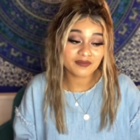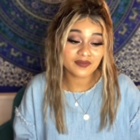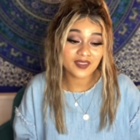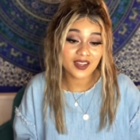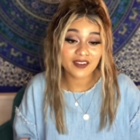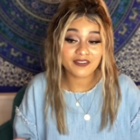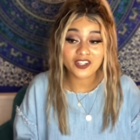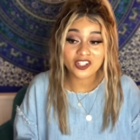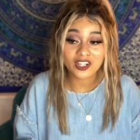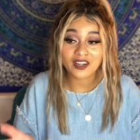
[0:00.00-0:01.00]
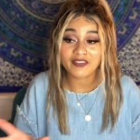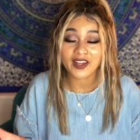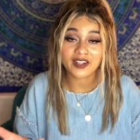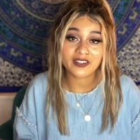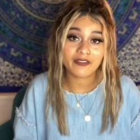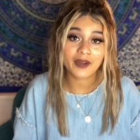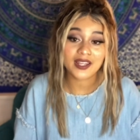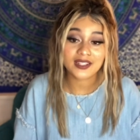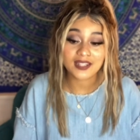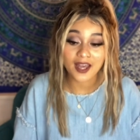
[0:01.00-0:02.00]
efficient and effective
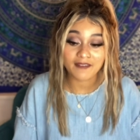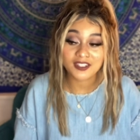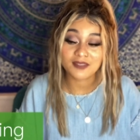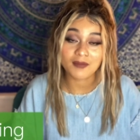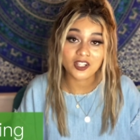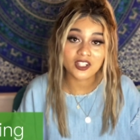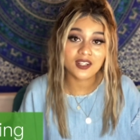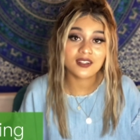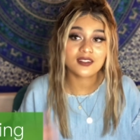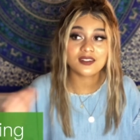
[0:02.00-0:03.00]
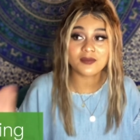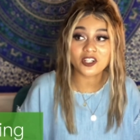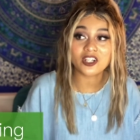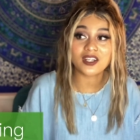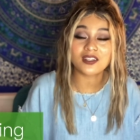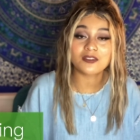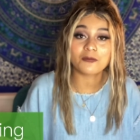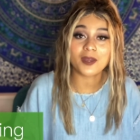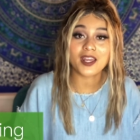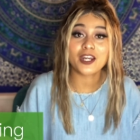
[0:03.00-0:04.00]
ways of smudging. Smudging is
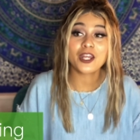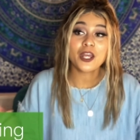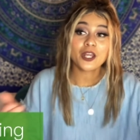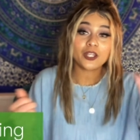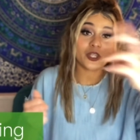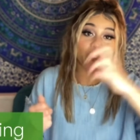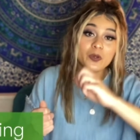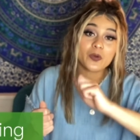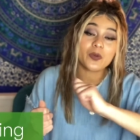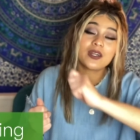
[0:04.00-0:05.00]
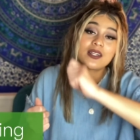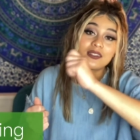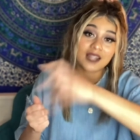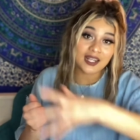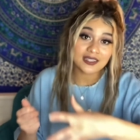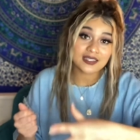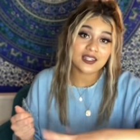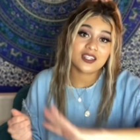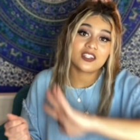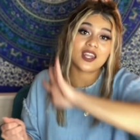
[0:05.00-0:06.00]
when you light the
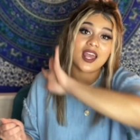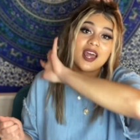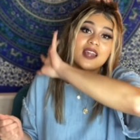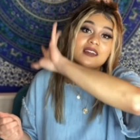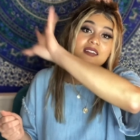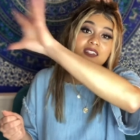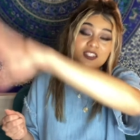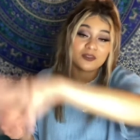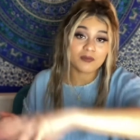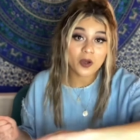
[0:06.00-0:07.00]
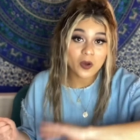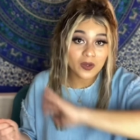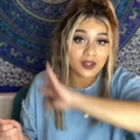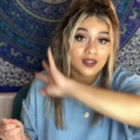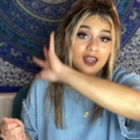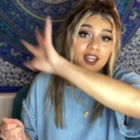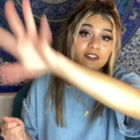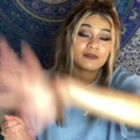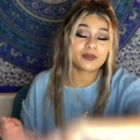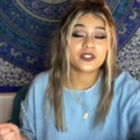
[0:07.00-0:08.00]
sage and the smoke kind
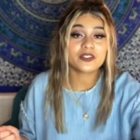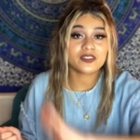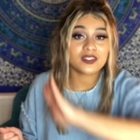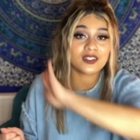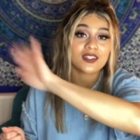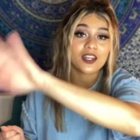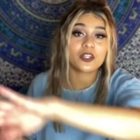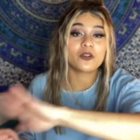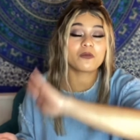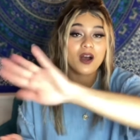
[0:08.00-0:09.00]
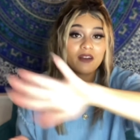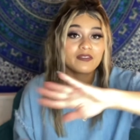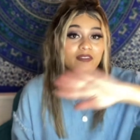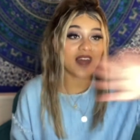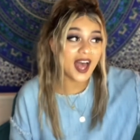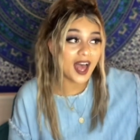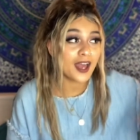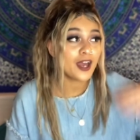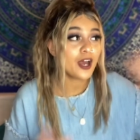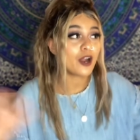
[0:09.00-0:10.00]
of produces and you waft that
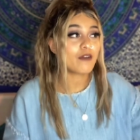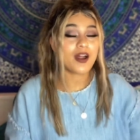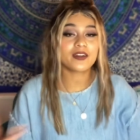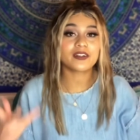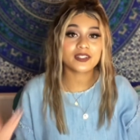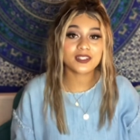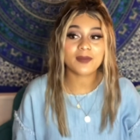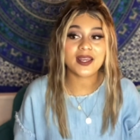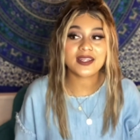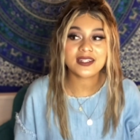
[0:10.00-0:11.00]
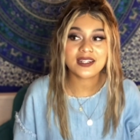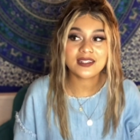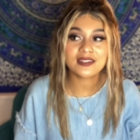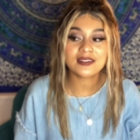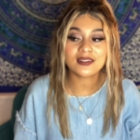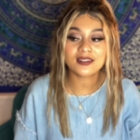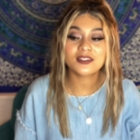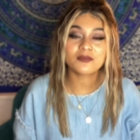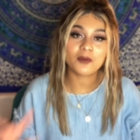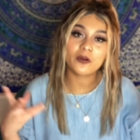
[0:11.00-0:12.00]
around your space. It is the
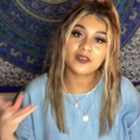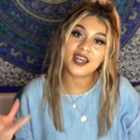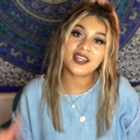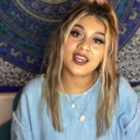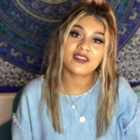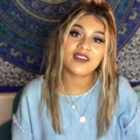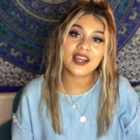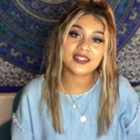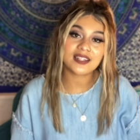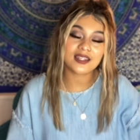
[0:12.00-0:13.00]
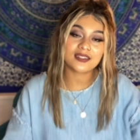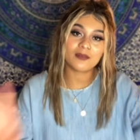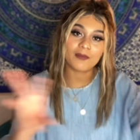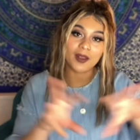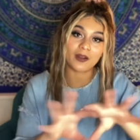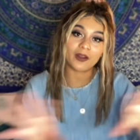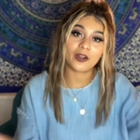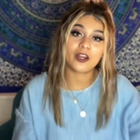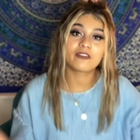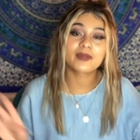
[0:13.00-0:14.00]
smoke that kind of acts as the barrier
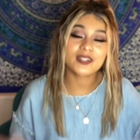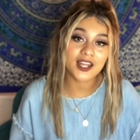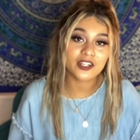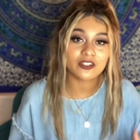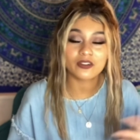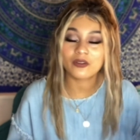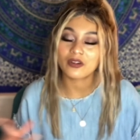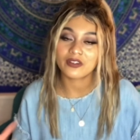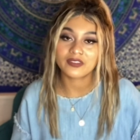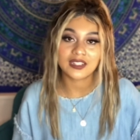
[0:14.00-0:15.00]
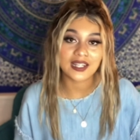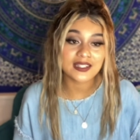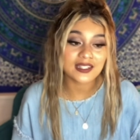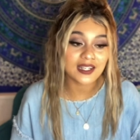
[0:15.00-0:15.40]
of protection or of cleansing,